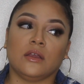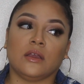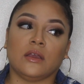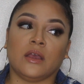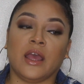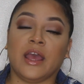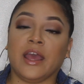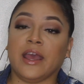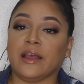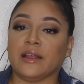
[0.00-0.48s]

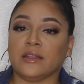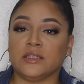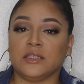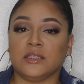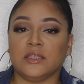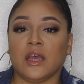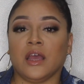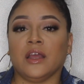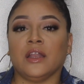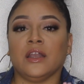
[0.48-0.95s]

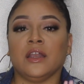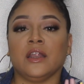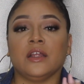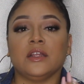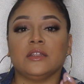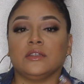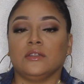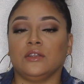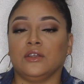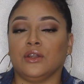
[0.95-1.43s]
kids and,
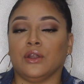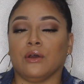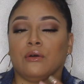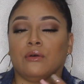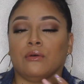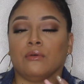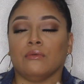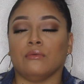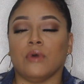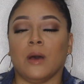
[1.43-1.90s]
you
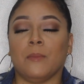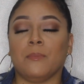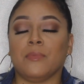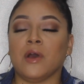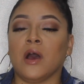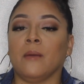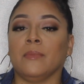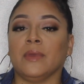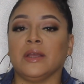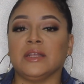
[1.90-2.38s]
know,
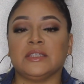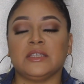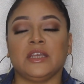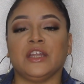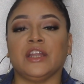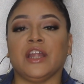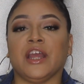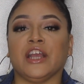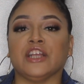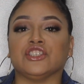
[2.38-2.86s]
upcoming
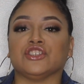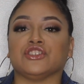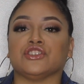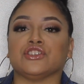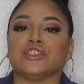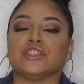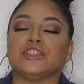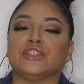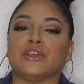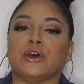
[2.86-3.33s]

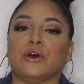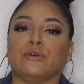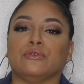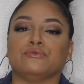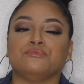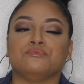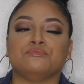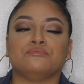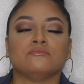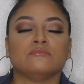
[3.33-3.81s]
teenagers.
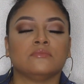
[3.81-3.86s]
So